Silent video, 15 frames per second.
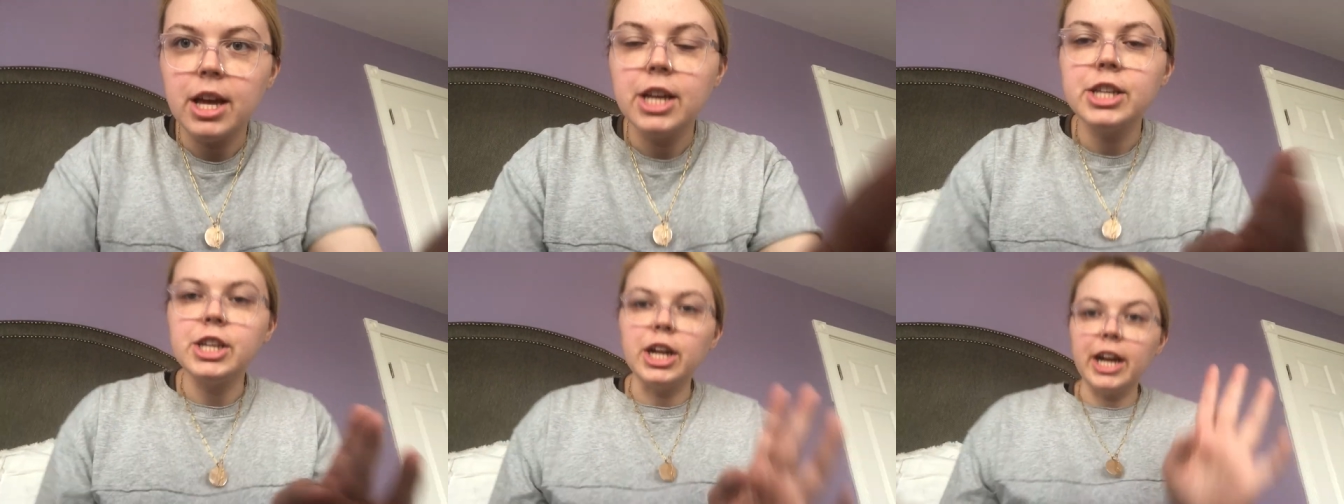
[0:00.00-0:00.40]

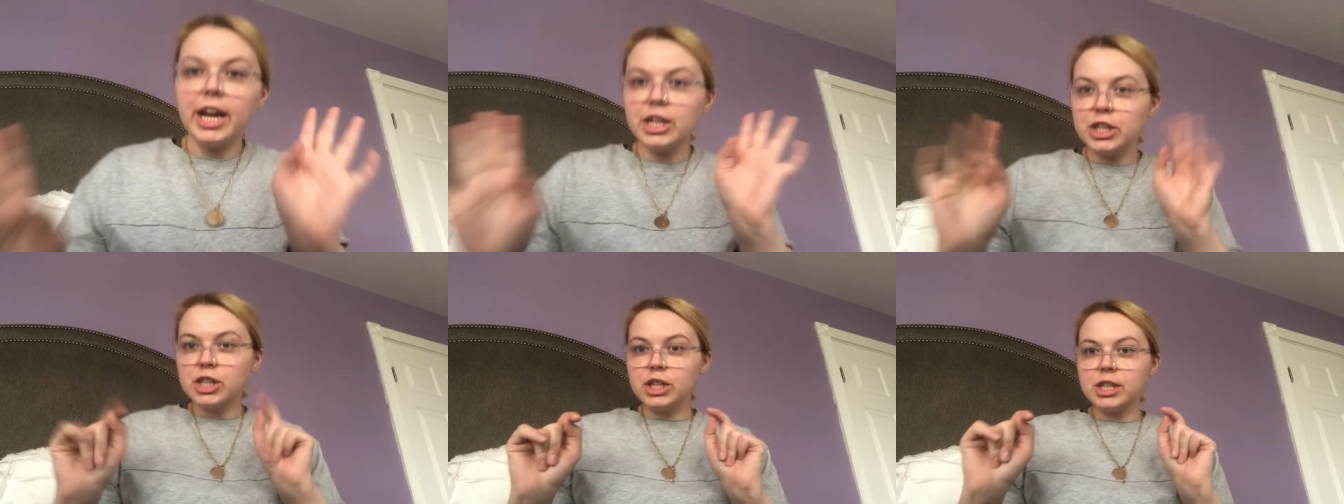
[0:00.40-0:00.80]
Sorry, I
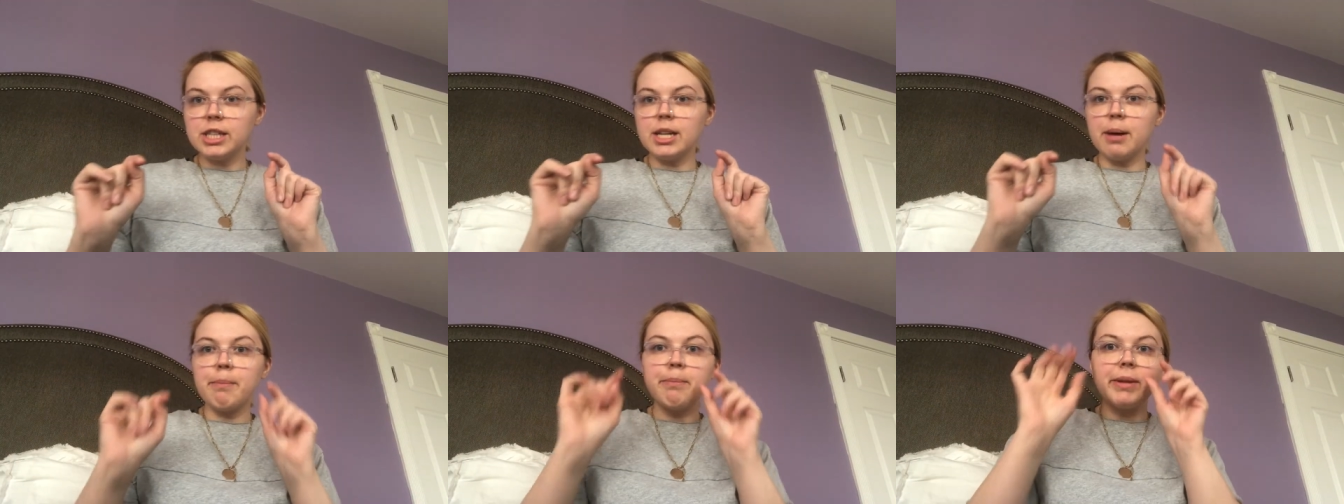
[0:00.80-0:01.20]
just looked it
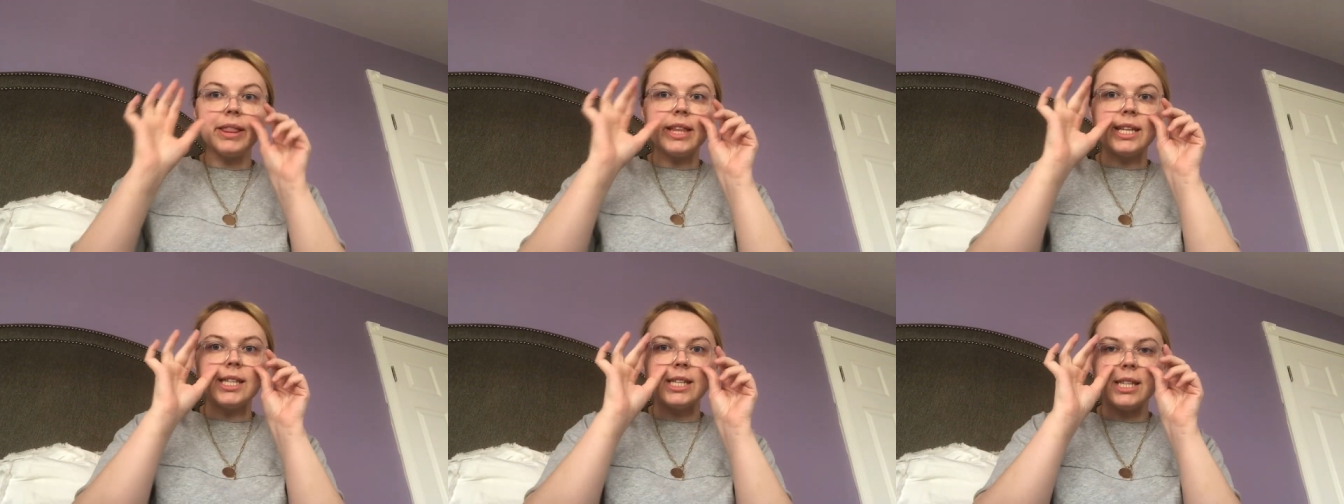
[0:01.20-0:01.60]
up, but
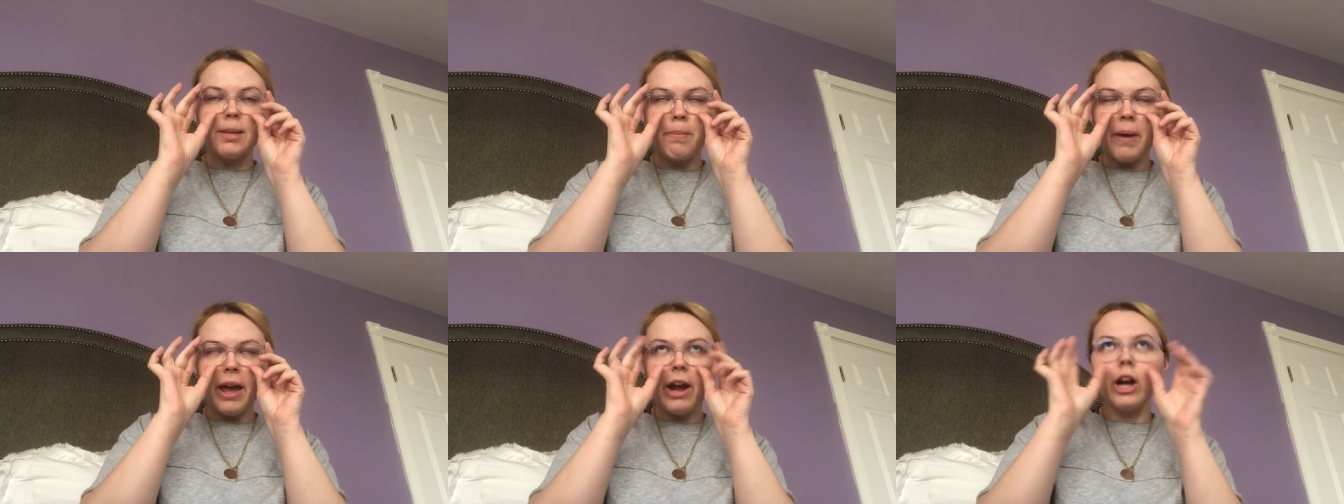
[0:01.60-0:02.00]
this is the
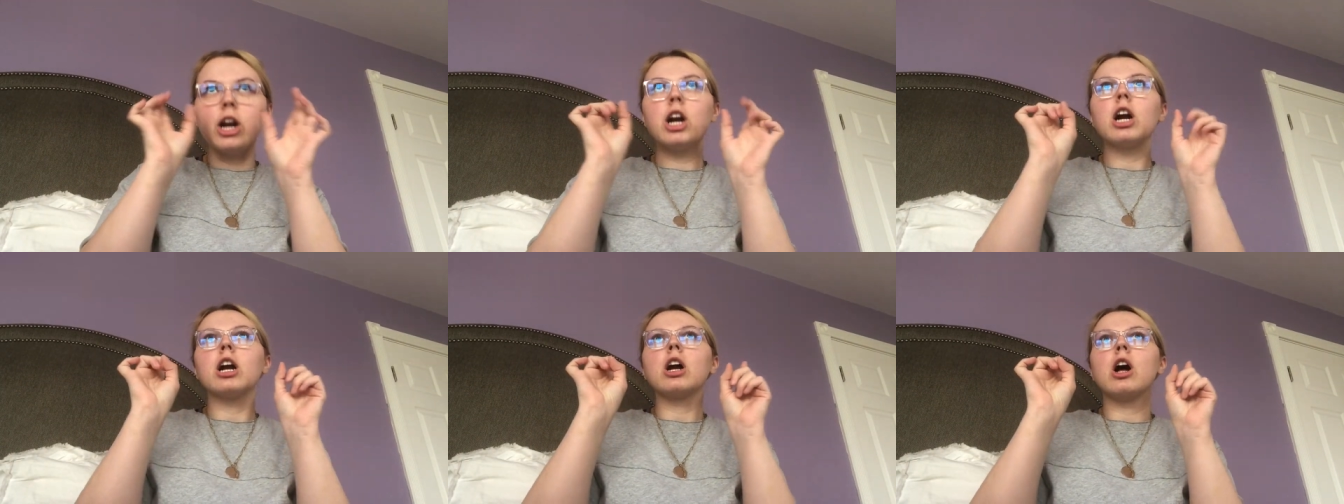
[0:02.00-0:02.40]

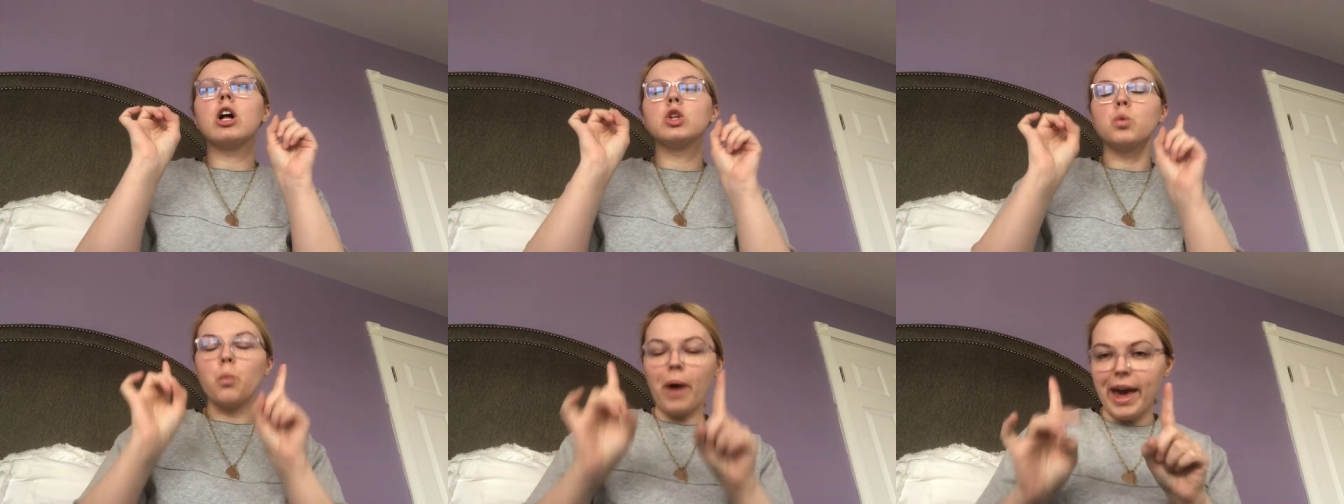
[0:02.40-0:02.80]
pair
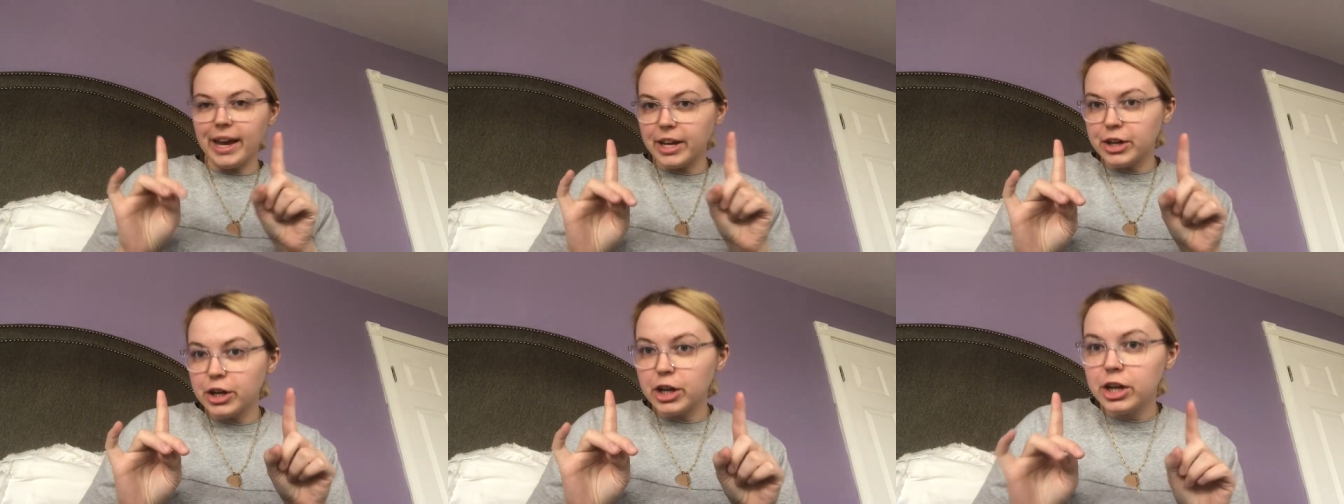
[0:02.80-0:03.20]
called
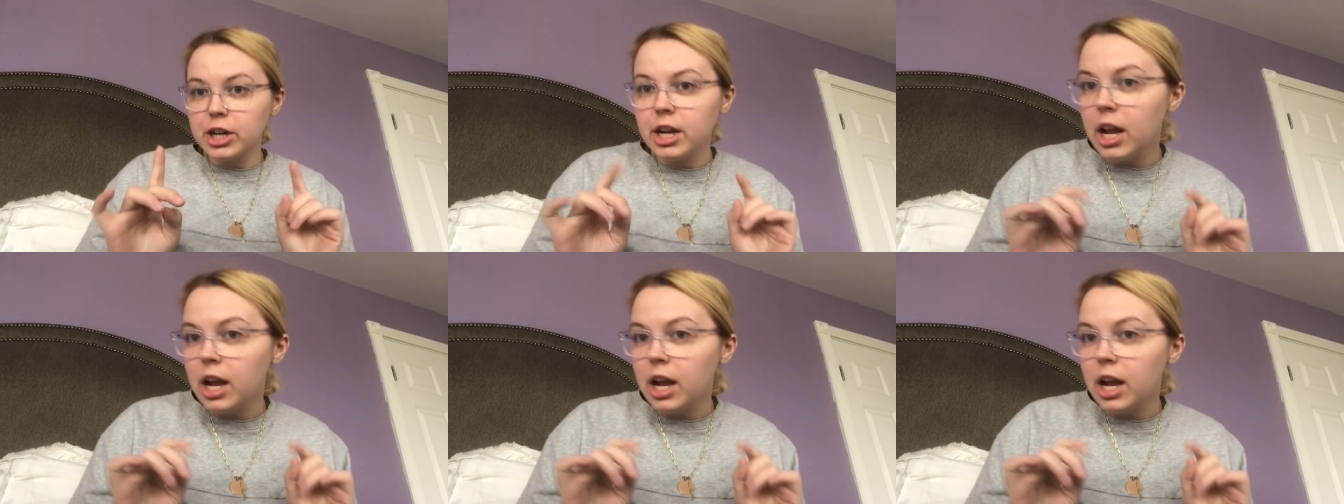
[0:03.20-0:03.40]
Wagner.